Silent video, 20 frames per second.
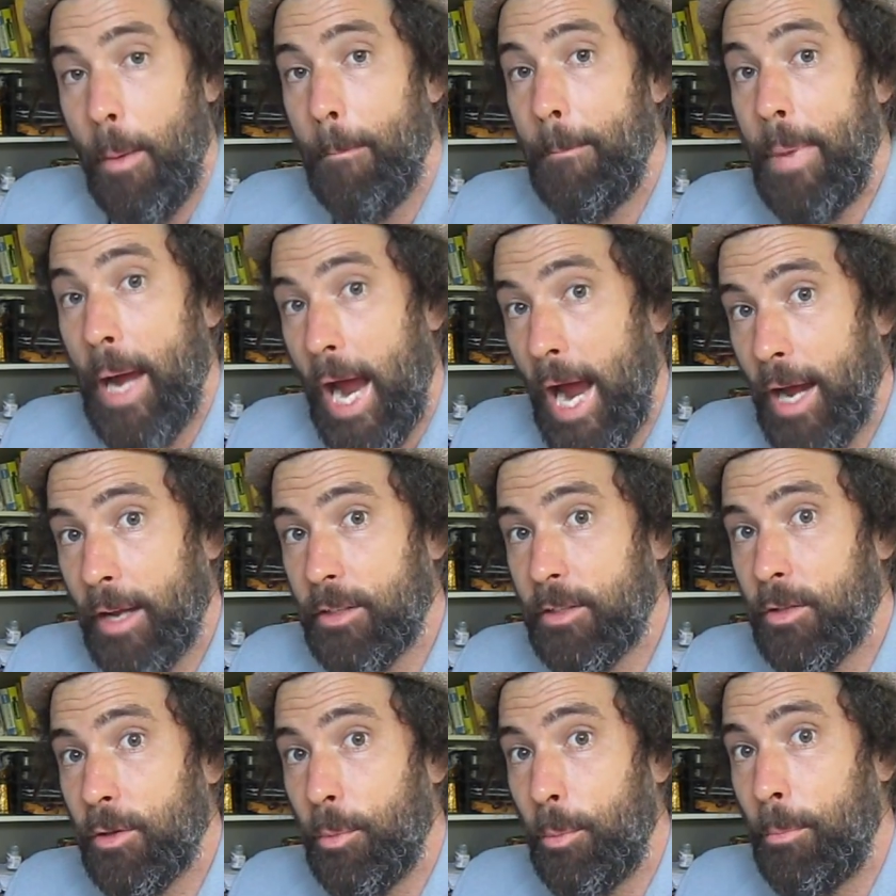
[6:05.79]

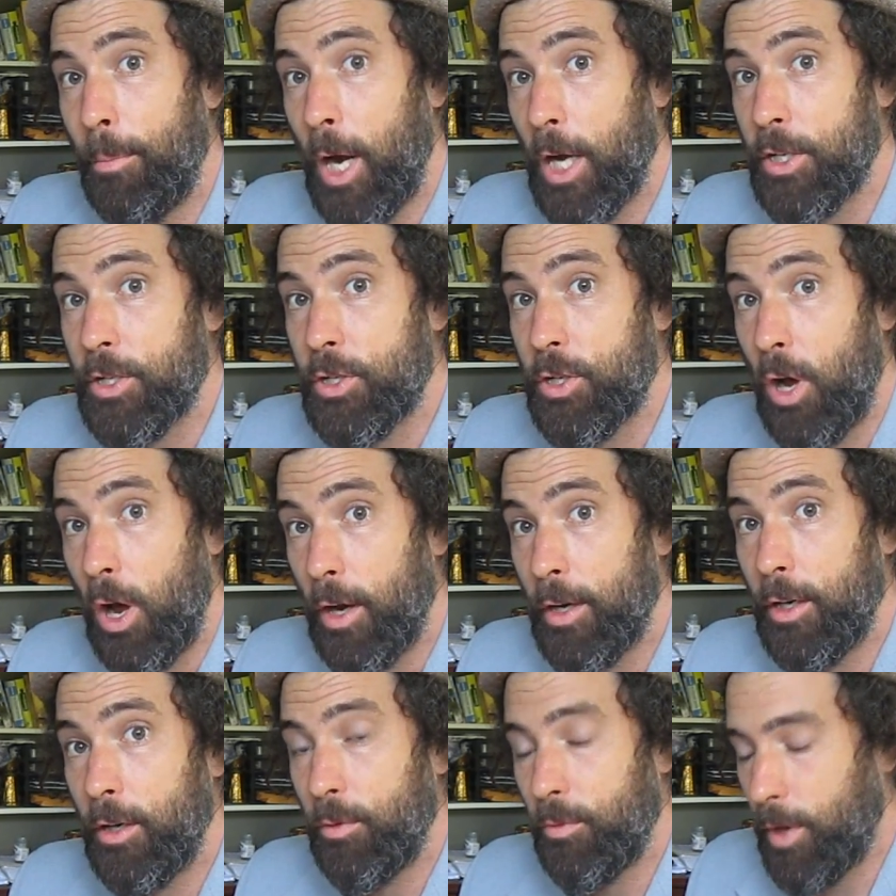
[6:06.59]
backed by
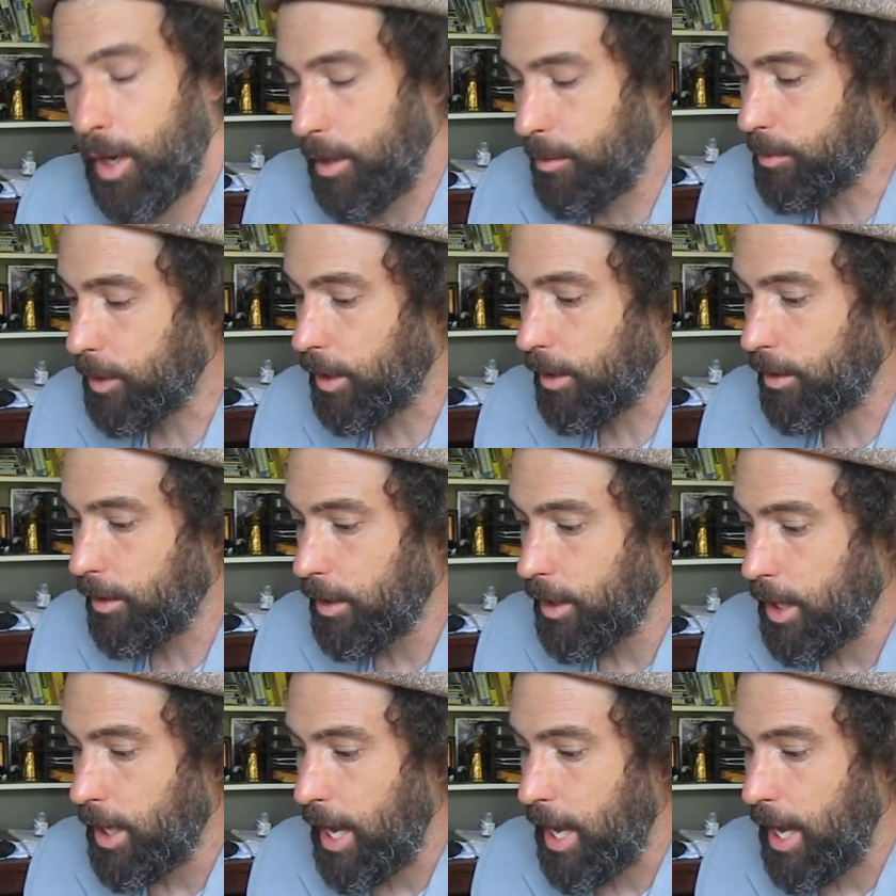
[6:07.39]
Saudi Arabia